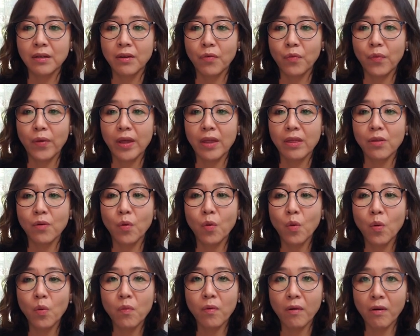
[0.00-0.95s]
with
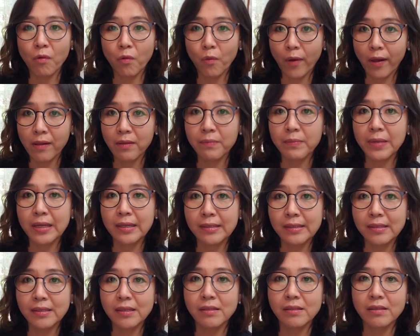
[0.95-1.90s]
overwhelming
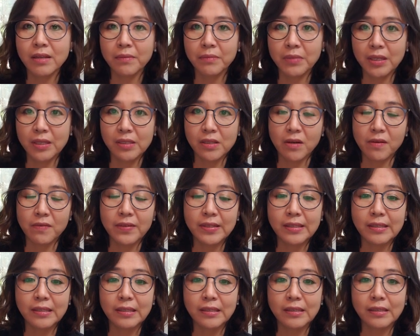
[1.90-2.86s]
system
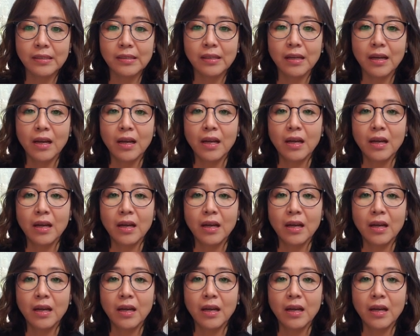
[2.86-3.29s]
disturbances,